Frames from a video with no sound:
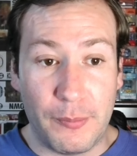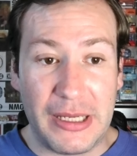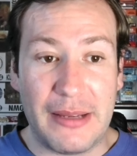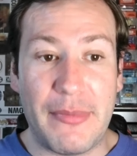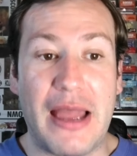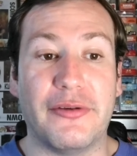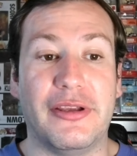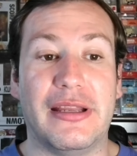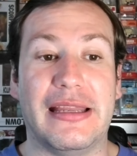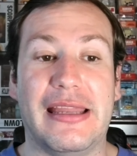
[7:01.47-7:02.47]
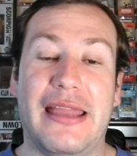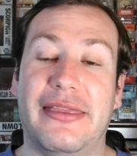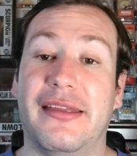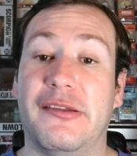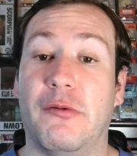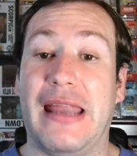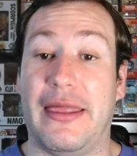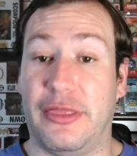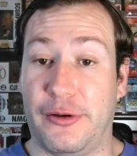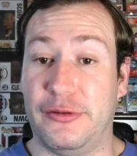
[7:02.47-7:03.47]
big amount. You can get this one at
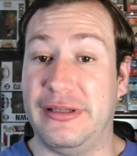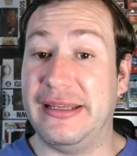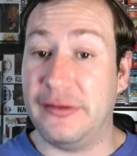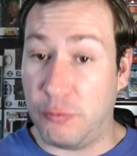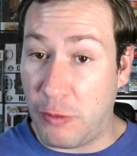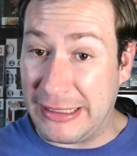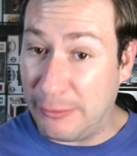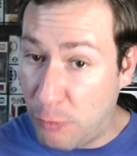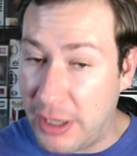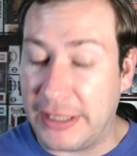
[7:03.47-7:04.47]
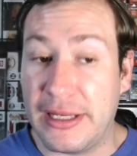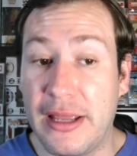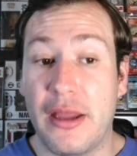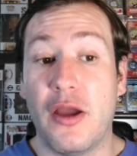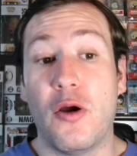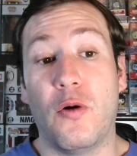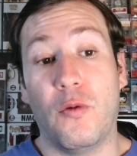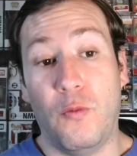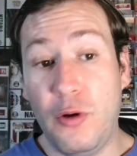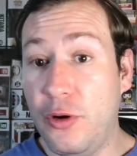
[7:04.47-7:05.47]
1321.
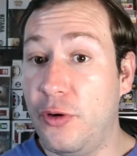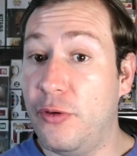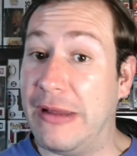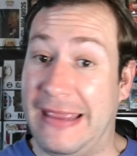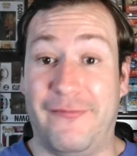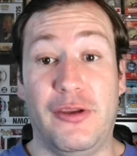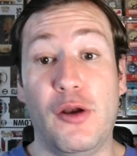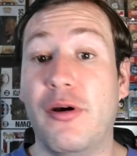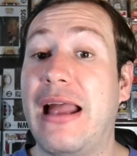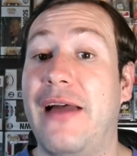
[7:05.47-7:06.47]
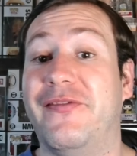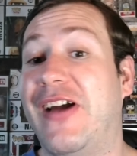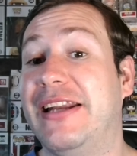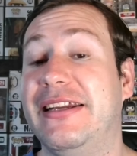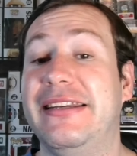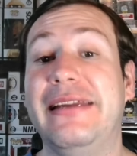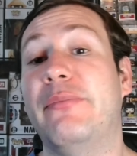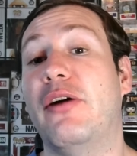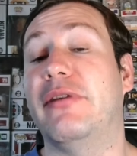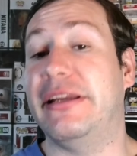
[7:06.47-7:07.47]
Woo, if you don't got Finding
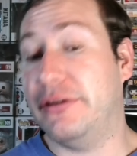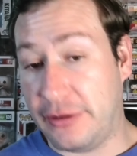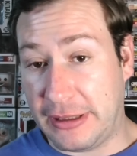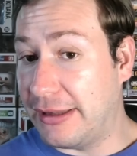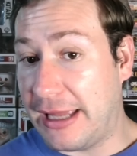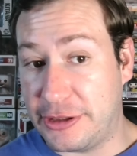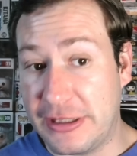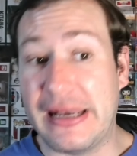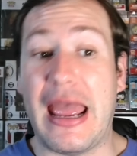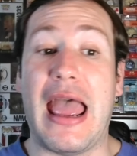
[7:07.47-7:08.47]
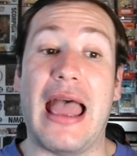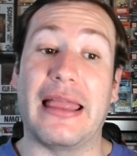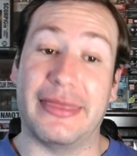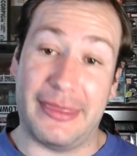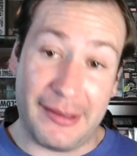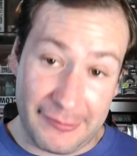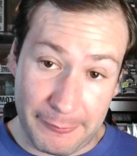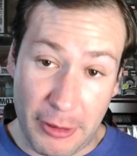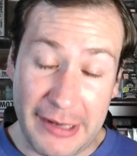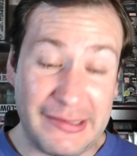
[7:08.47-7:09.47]
Nemo in your collection at this
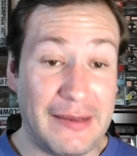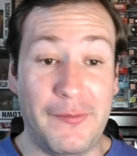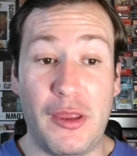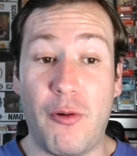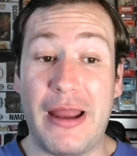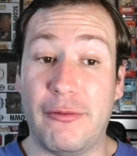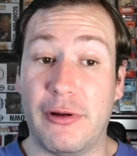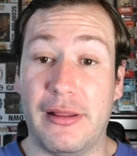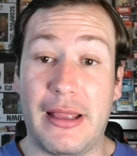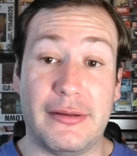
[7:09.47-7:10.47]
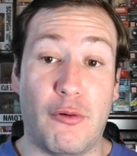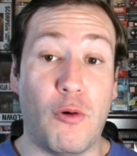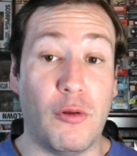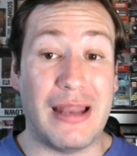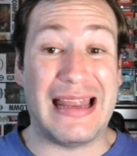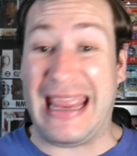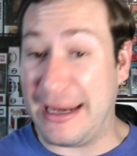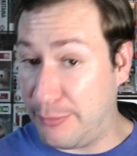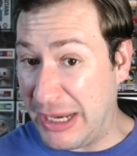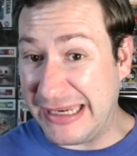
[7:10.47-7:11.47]
price, even though I don't collect a whole lot of
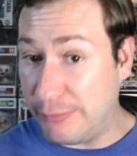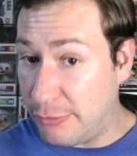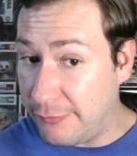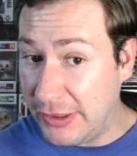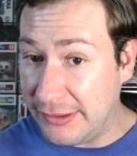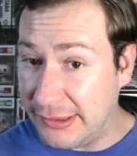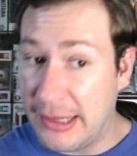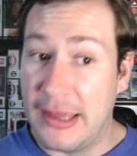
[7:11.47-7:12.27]
animated movies,